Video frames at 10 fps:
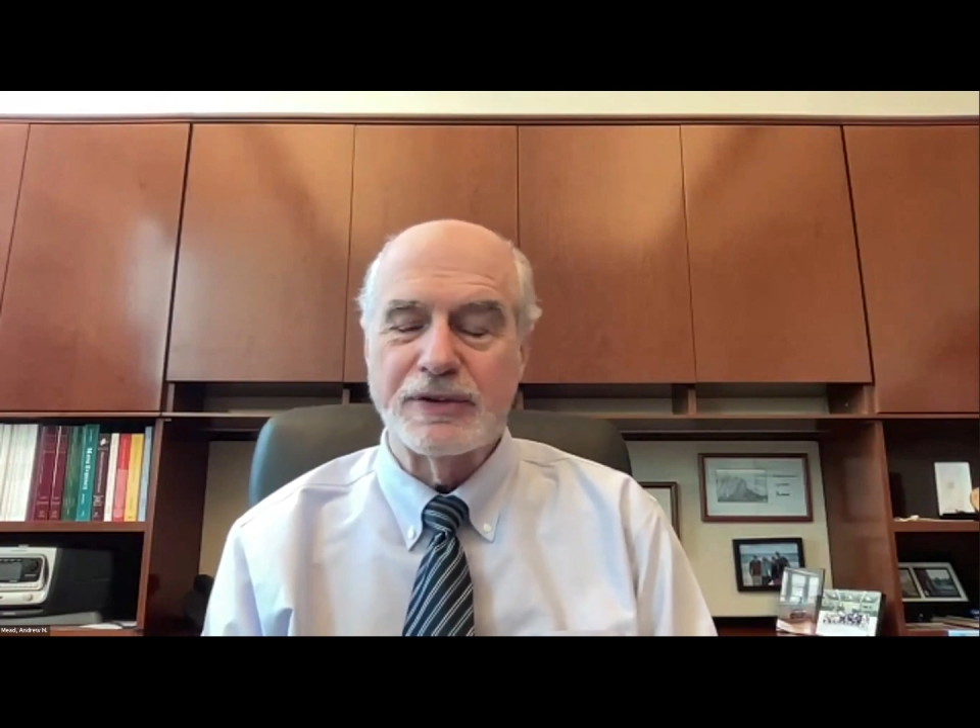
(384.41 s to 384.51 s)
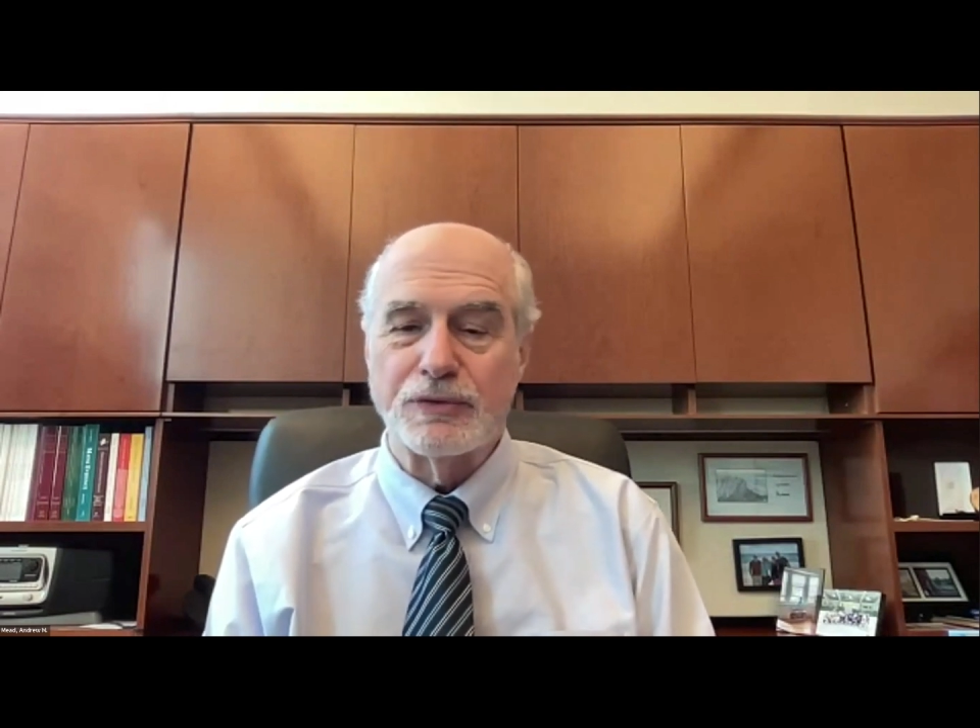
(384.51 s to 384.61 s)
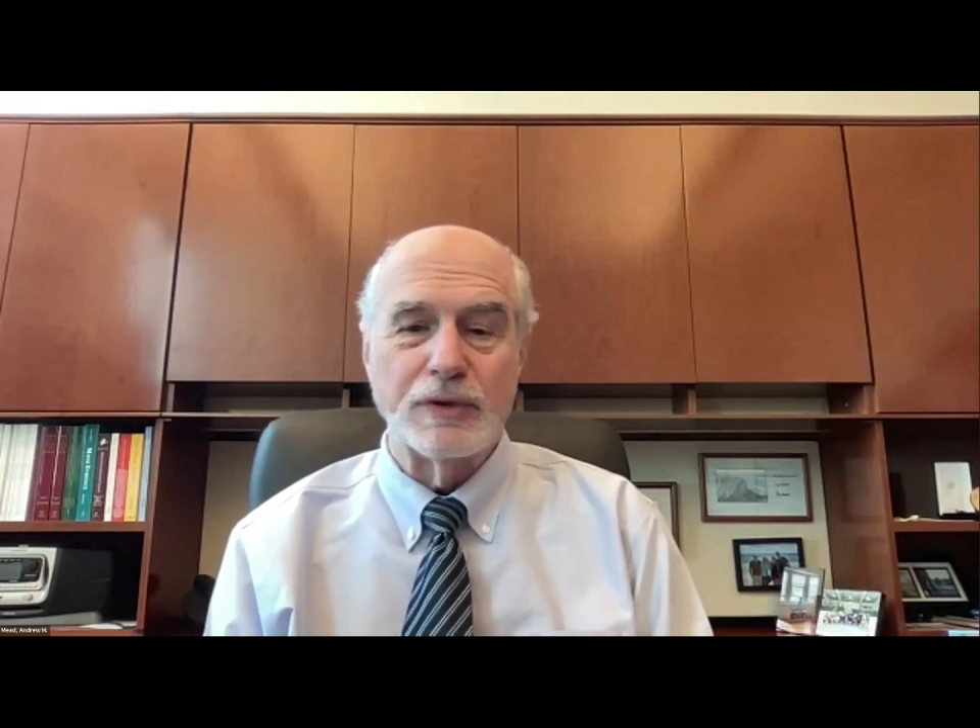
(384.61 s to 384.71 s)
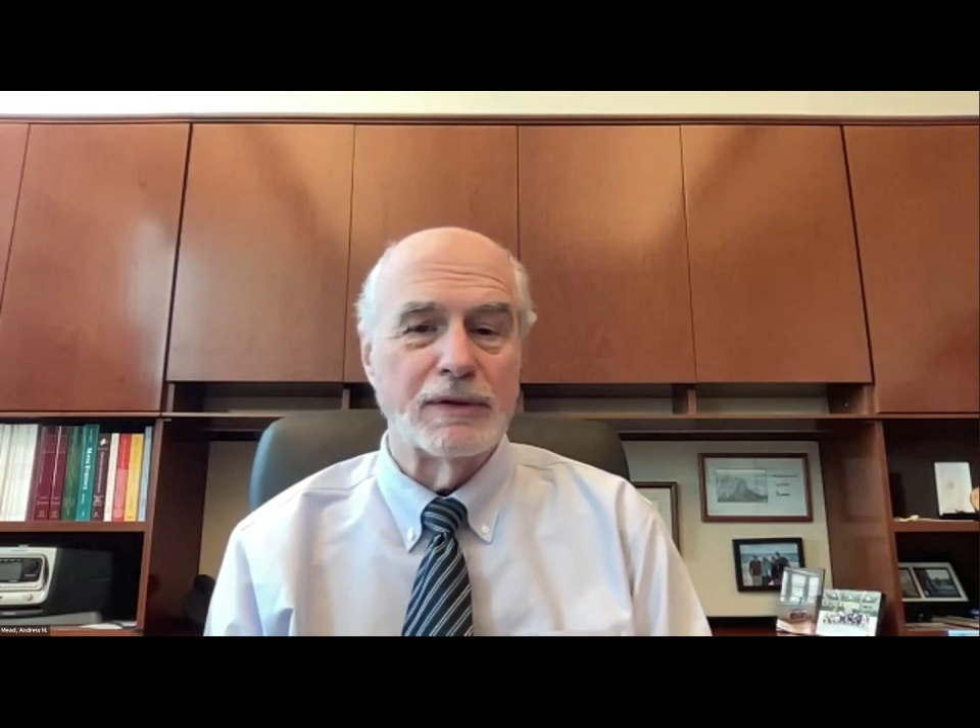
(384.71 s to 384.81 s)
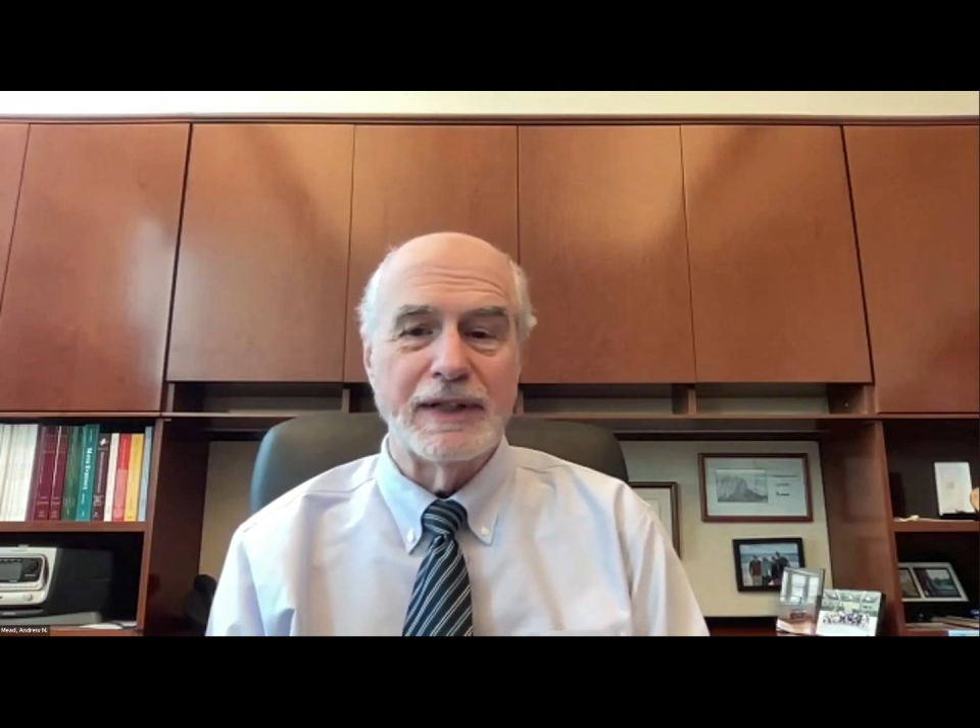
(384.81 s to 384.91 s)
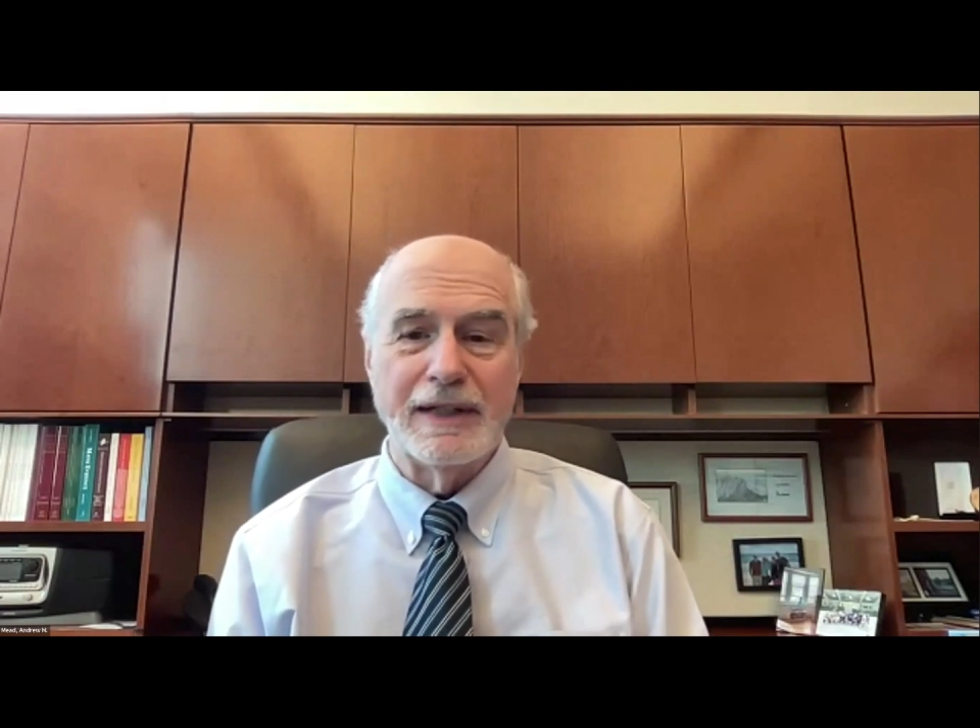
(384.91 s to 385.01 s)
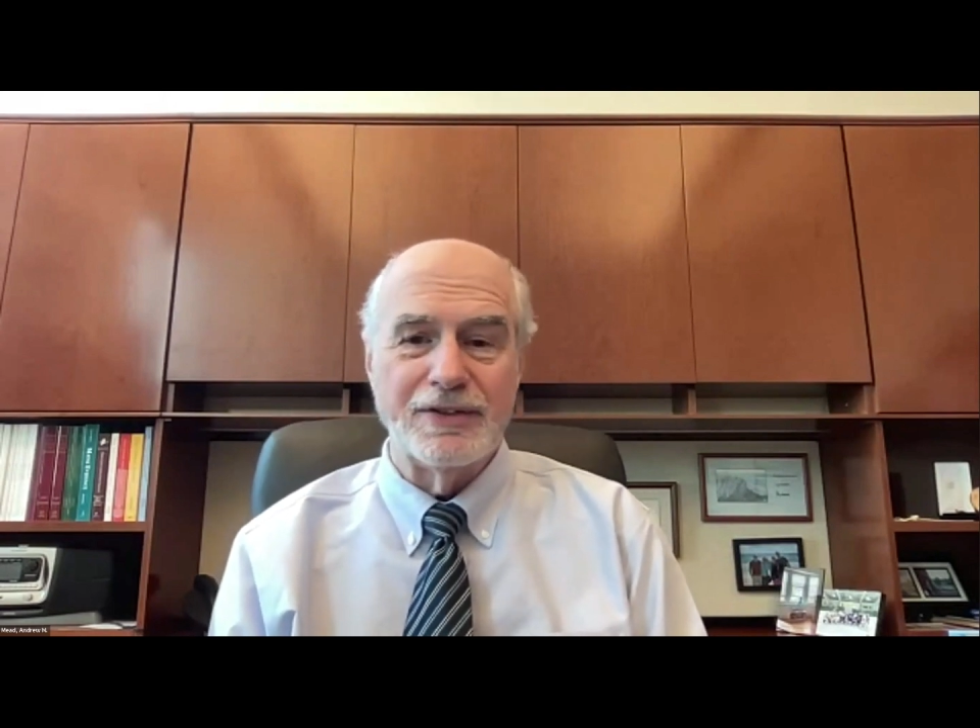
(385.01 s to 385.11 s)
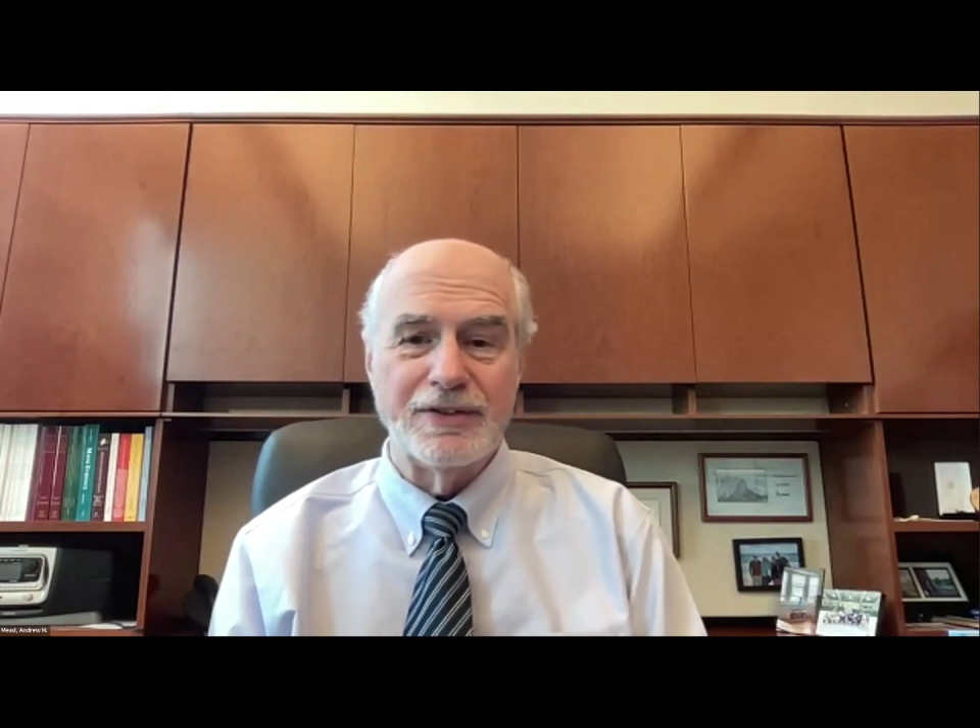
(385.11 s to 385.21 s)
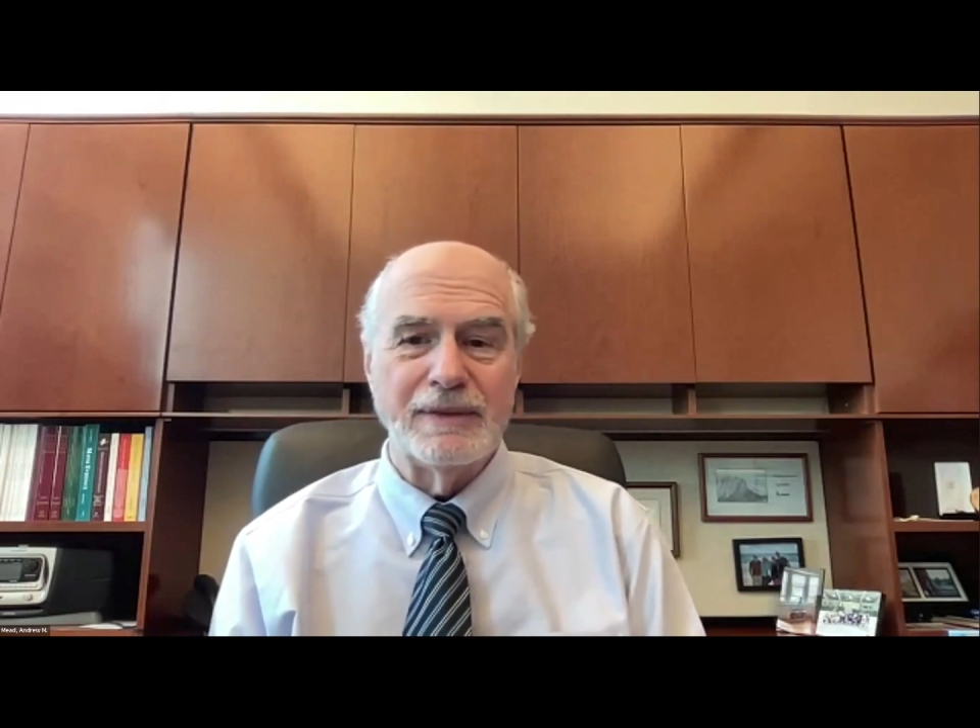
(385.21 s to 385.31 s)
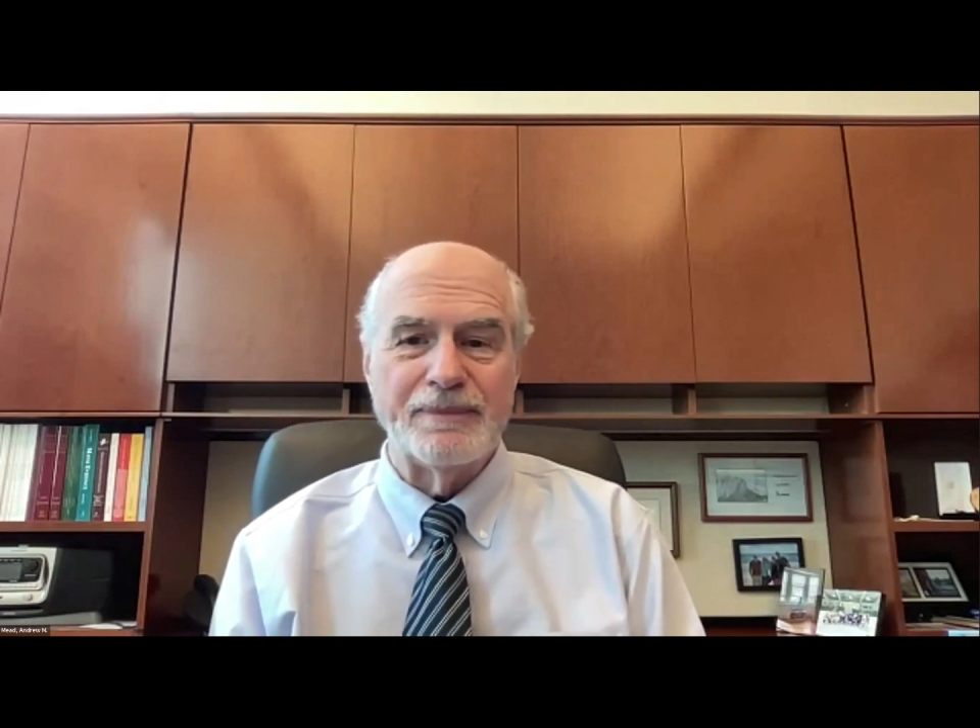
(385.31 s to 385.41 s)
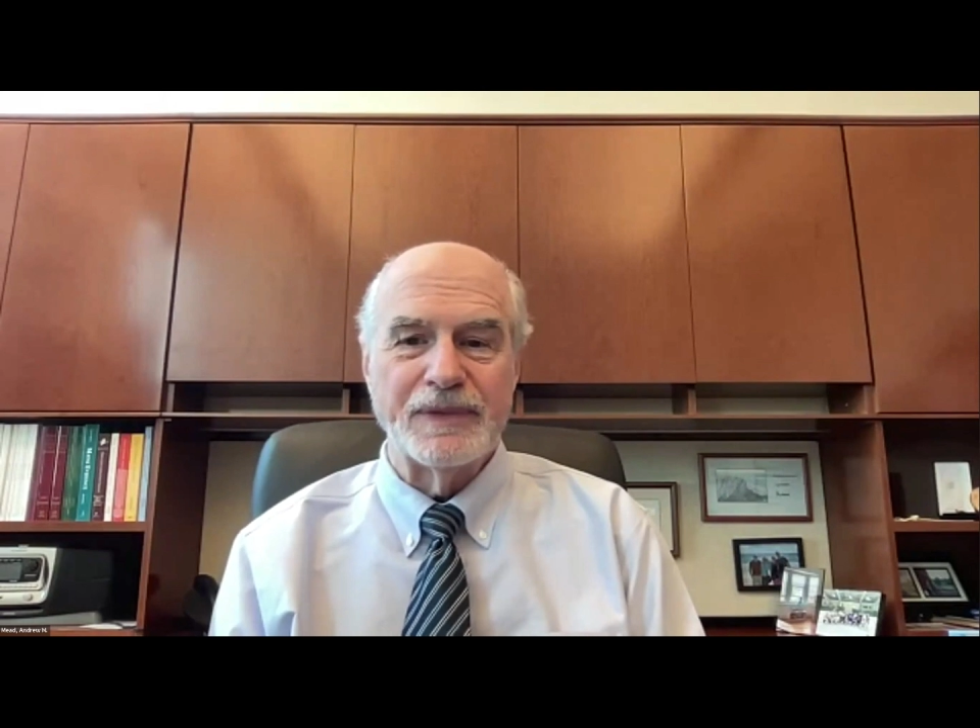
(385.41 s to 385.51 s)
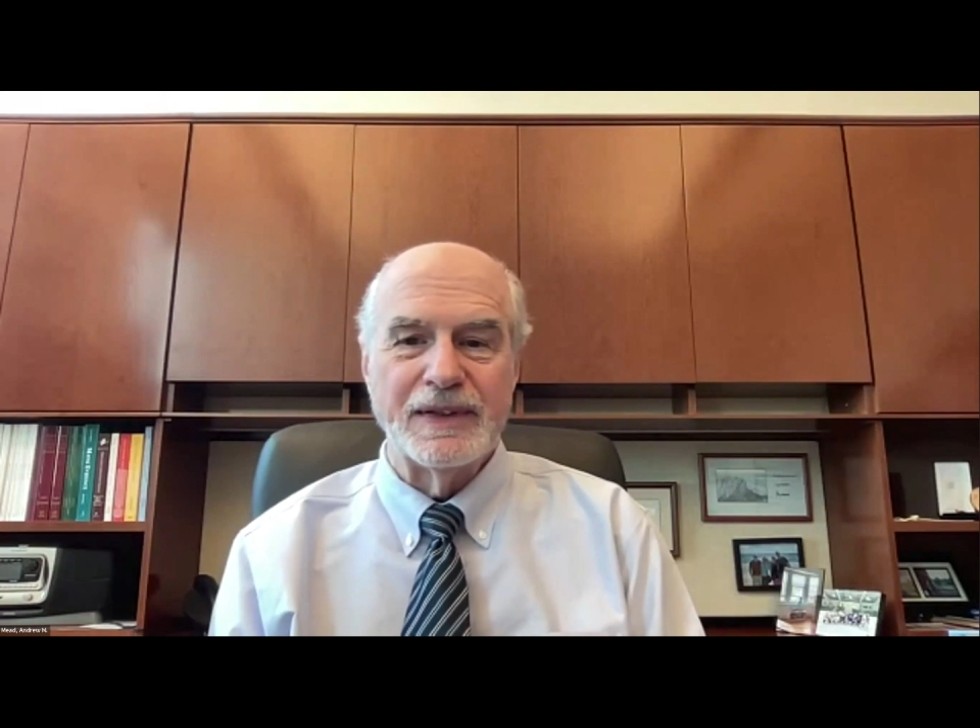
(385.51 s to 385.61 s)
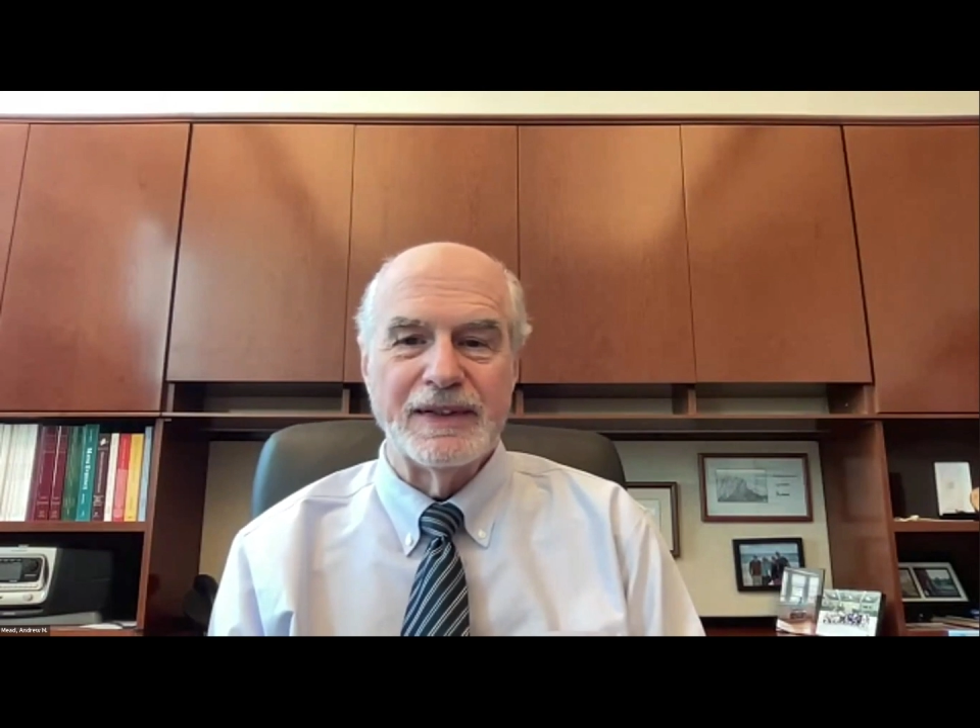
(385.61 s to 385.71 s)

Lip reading: is really easy.